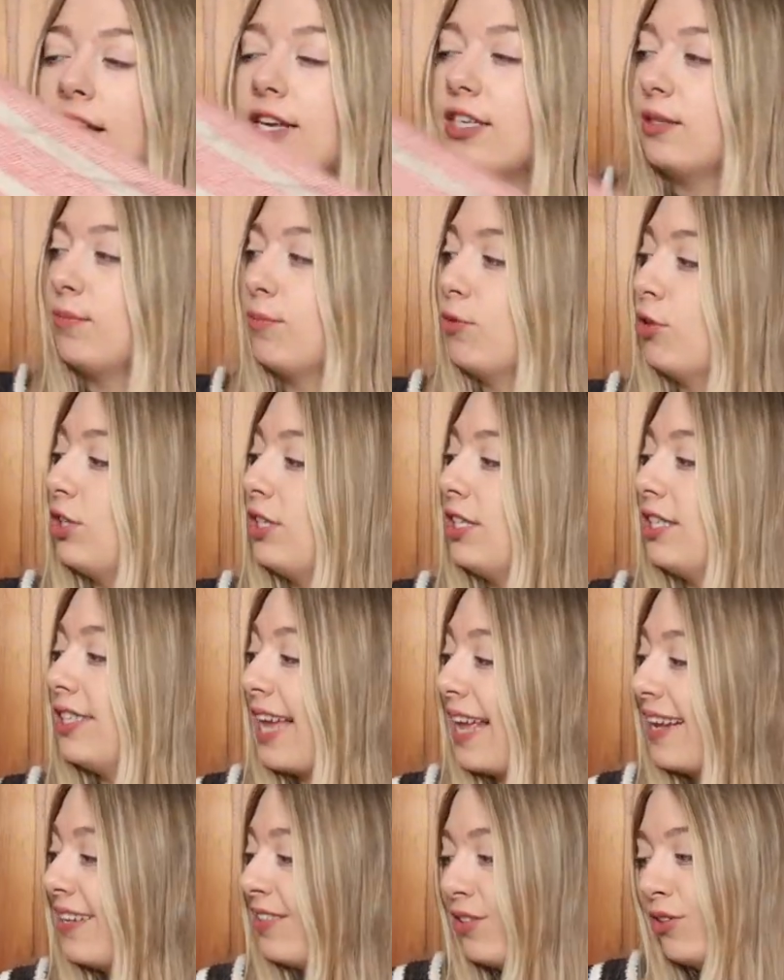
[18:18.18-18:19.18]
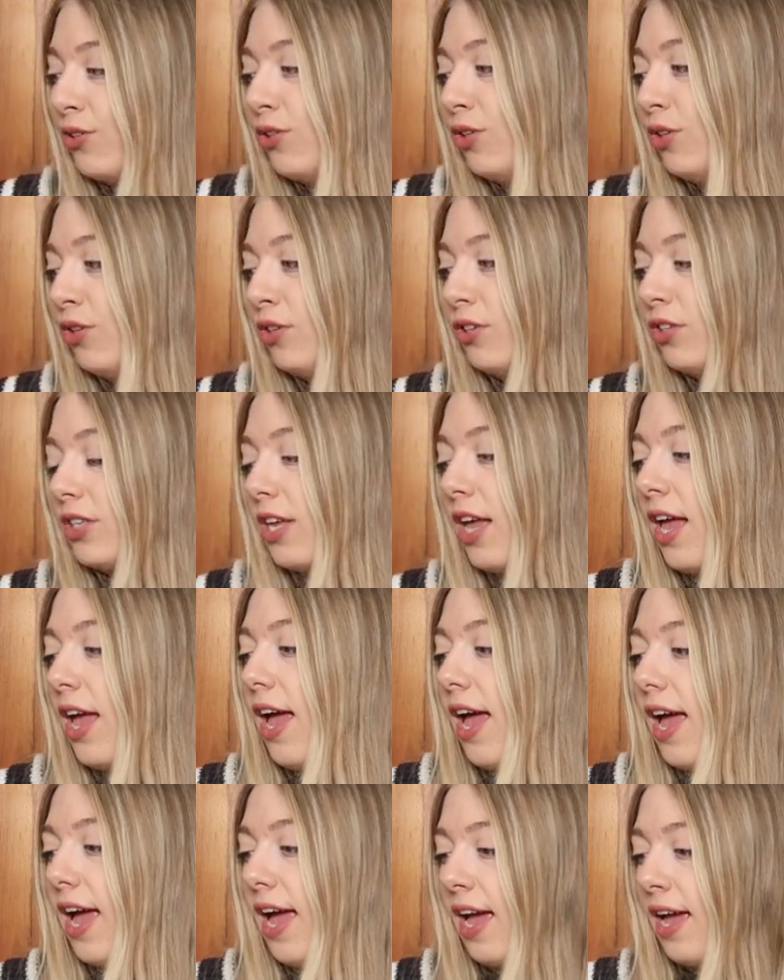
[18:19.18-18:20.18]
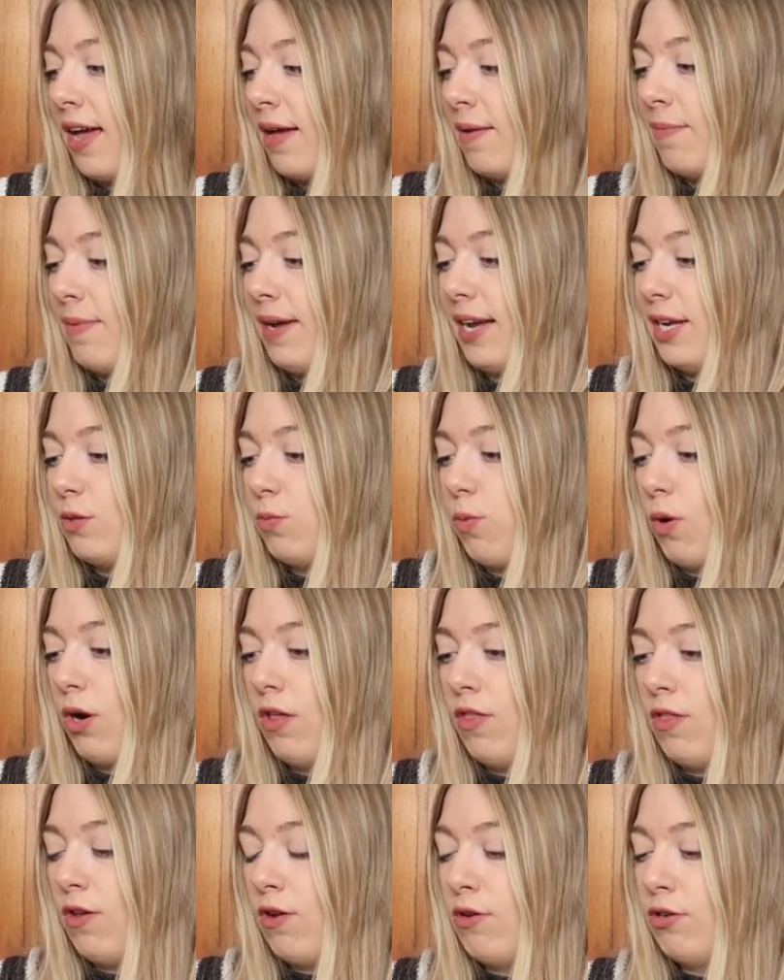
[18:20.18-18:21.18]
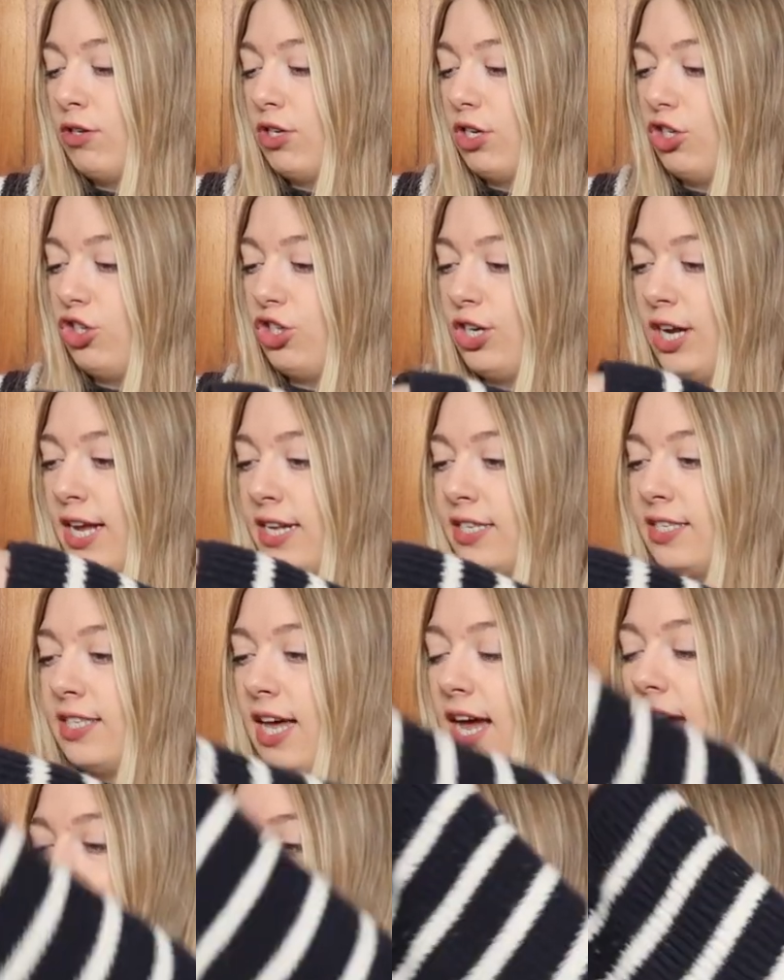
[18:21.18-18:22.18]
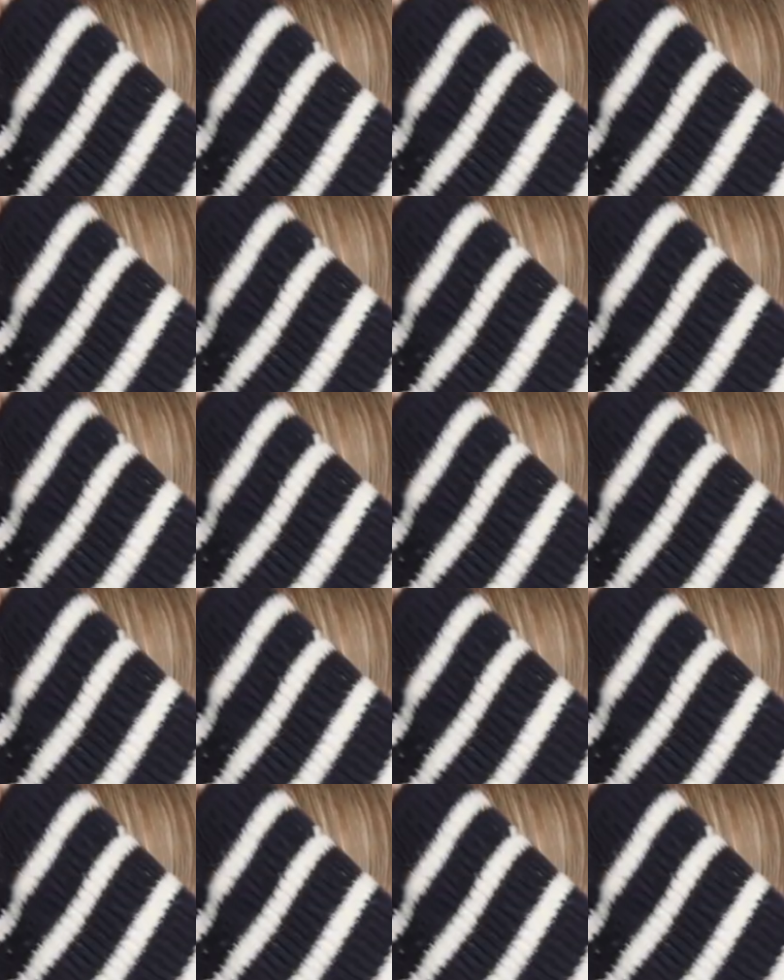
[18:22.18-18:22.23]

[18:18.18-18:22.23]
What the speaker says: some good sandals. It's one of those shirts that I